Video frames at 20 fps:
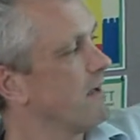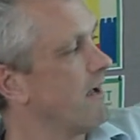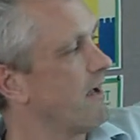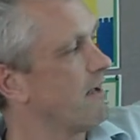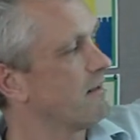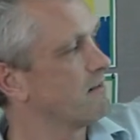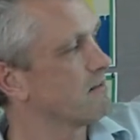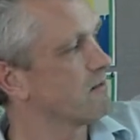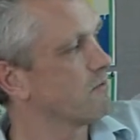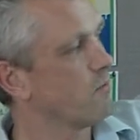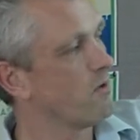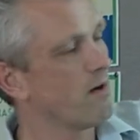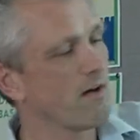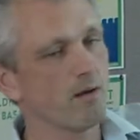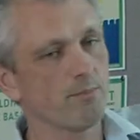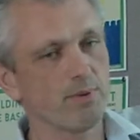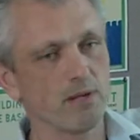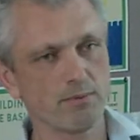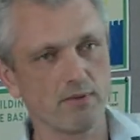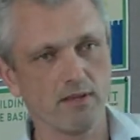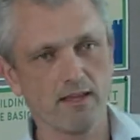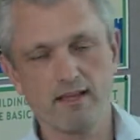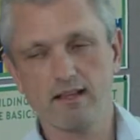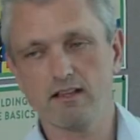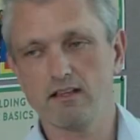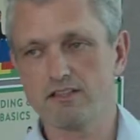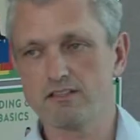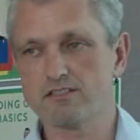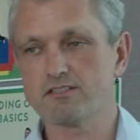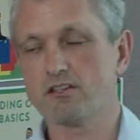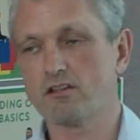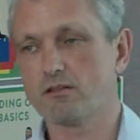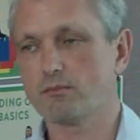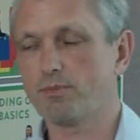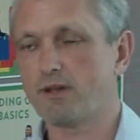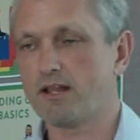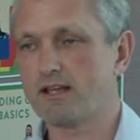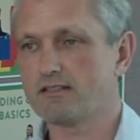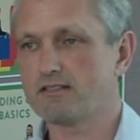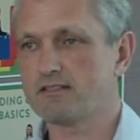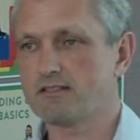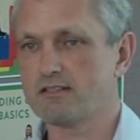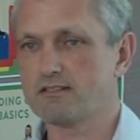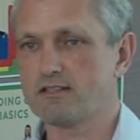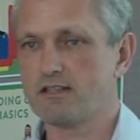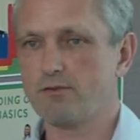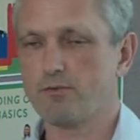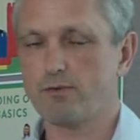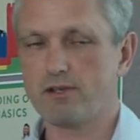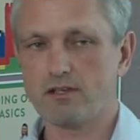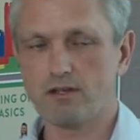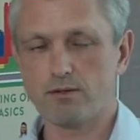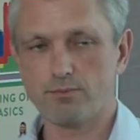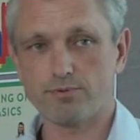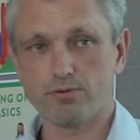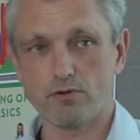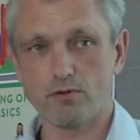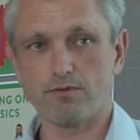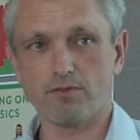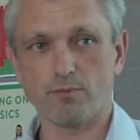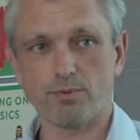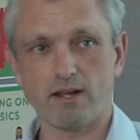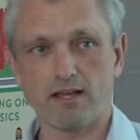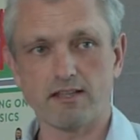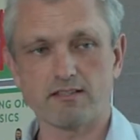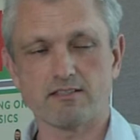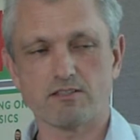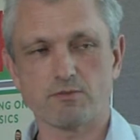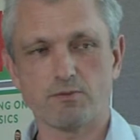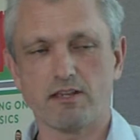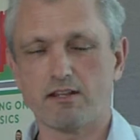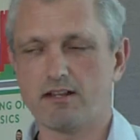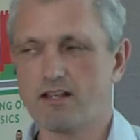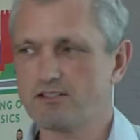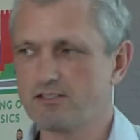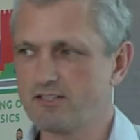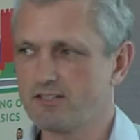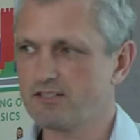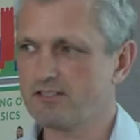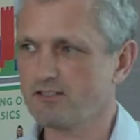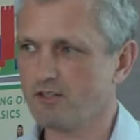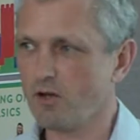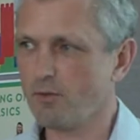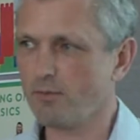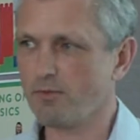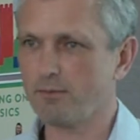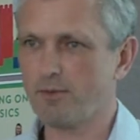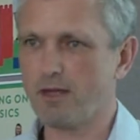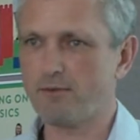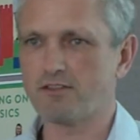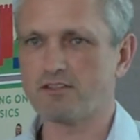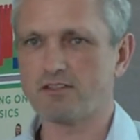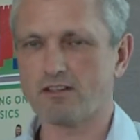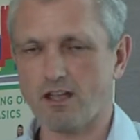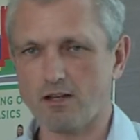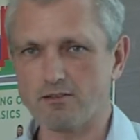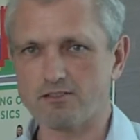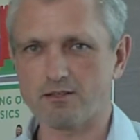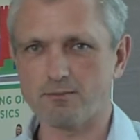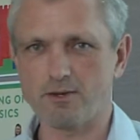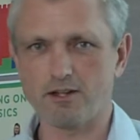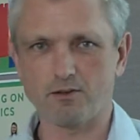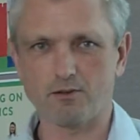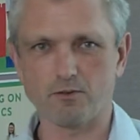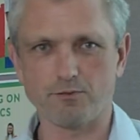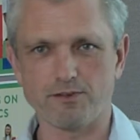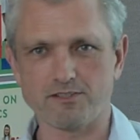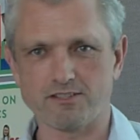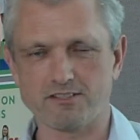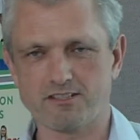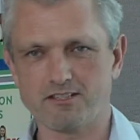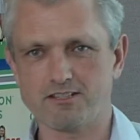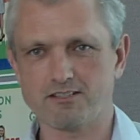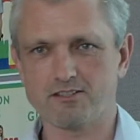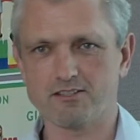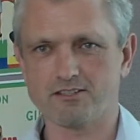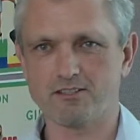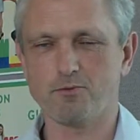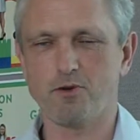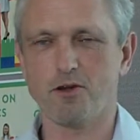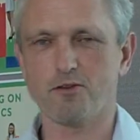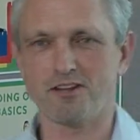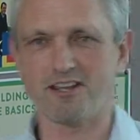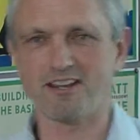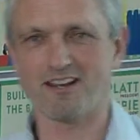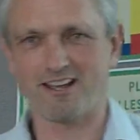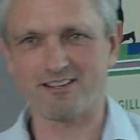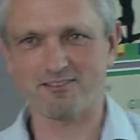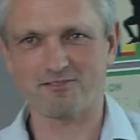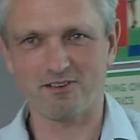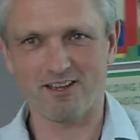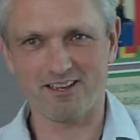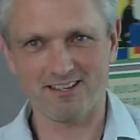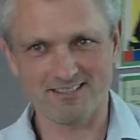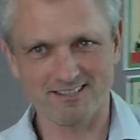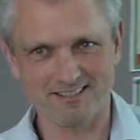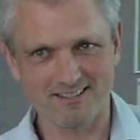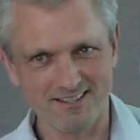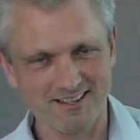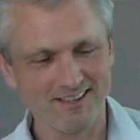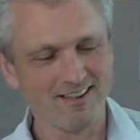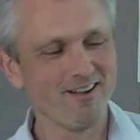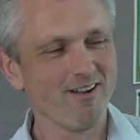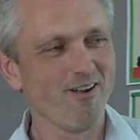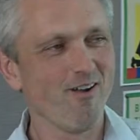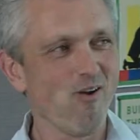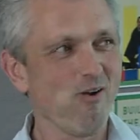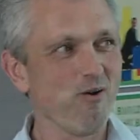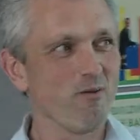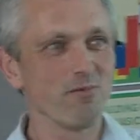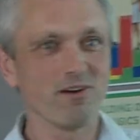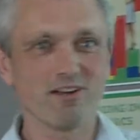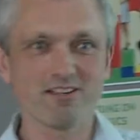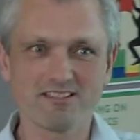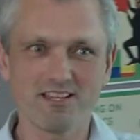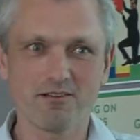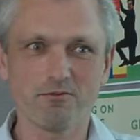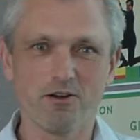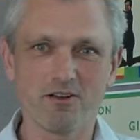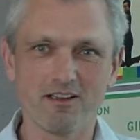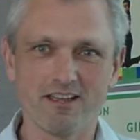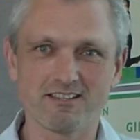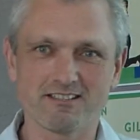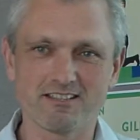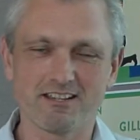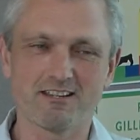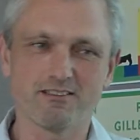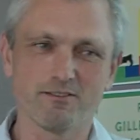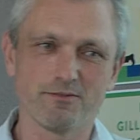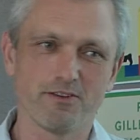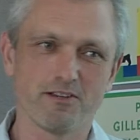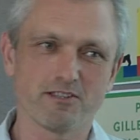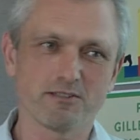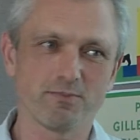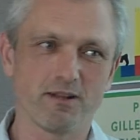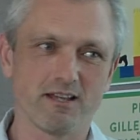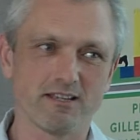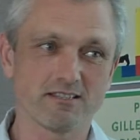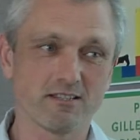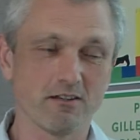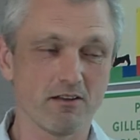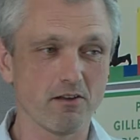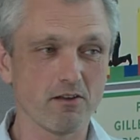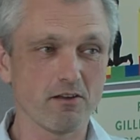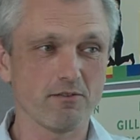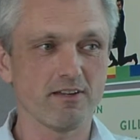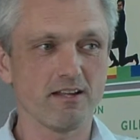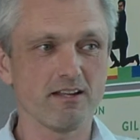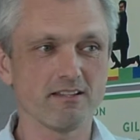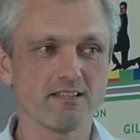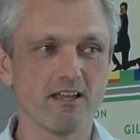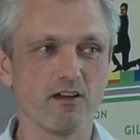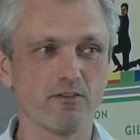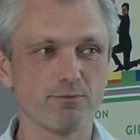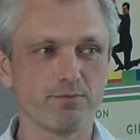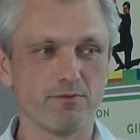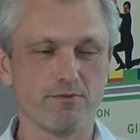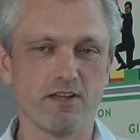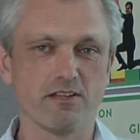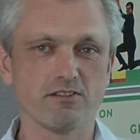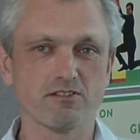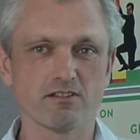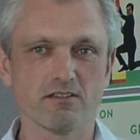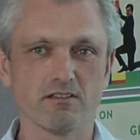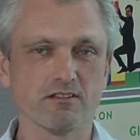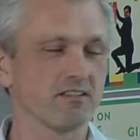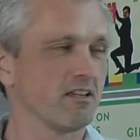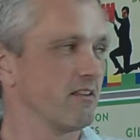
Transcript: And why are people ill in certain places? And if we can improve the places, we can actually stop them having to go to the medical physicist because they won't need x-rays, because they won't get sick in the first place. So a lot of it is health prevention.